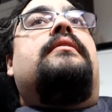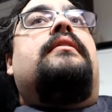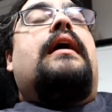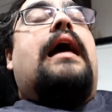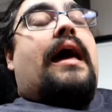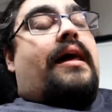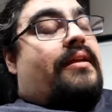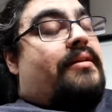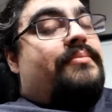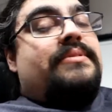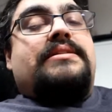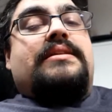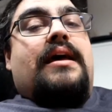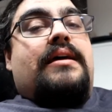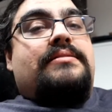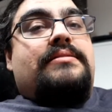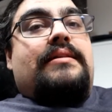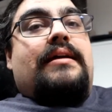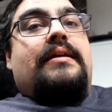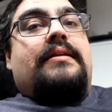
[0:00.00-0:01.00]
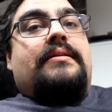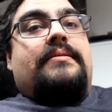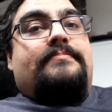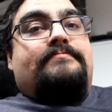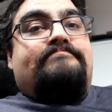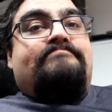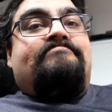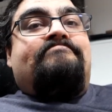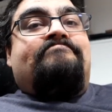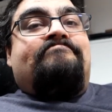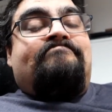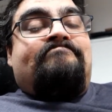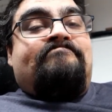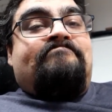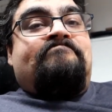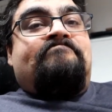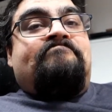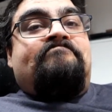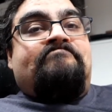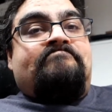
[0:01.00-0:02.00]
had him assassinated
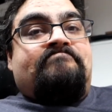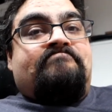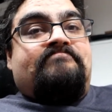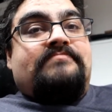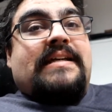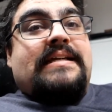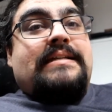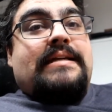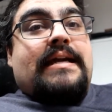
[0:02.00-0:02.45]
in